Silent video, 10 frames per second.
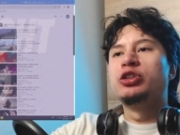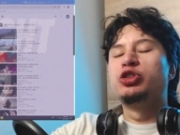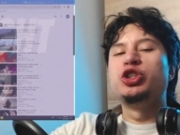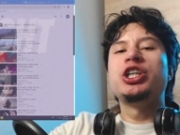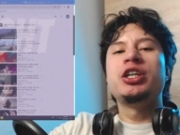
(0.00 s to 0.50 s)

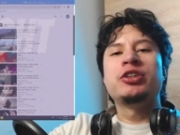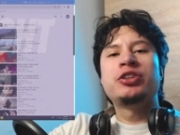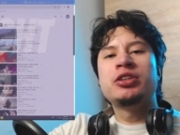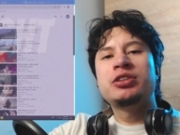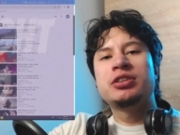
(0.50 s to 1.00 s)

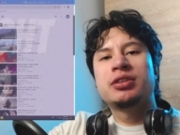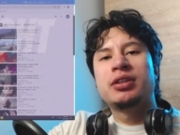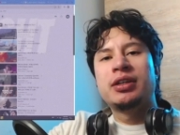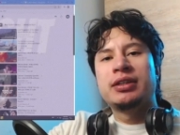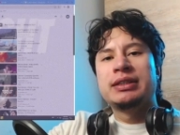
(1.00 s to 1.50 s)
geniuses
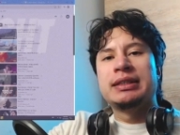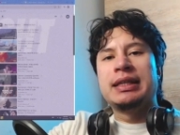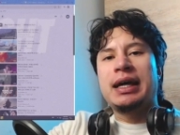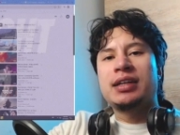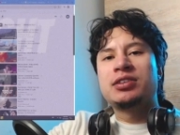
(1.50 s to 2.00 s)

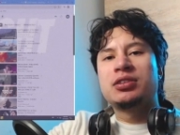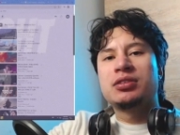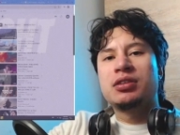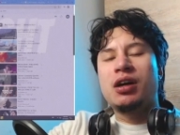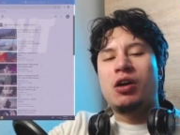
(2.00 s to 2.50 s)
that
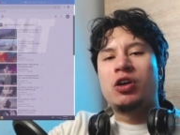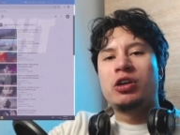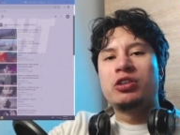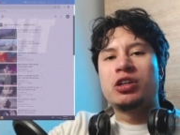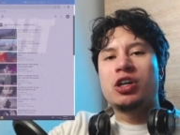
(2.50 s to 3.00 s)
are
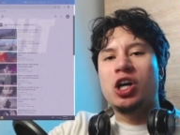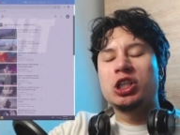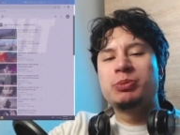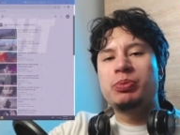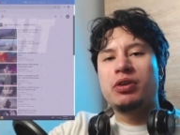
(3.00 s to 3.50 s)
on the
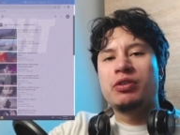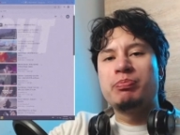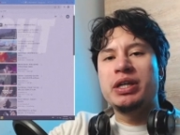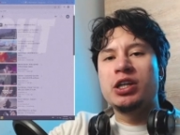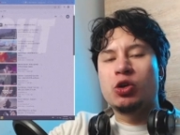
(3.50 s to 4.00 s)
cusp of
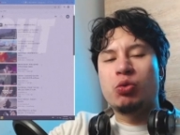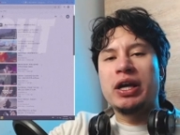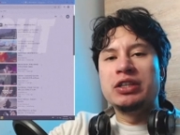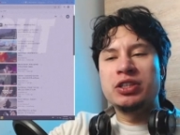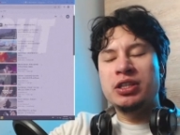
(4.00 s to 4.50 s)
being
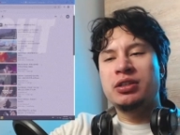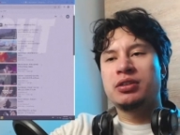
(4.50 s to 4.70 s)
crazy,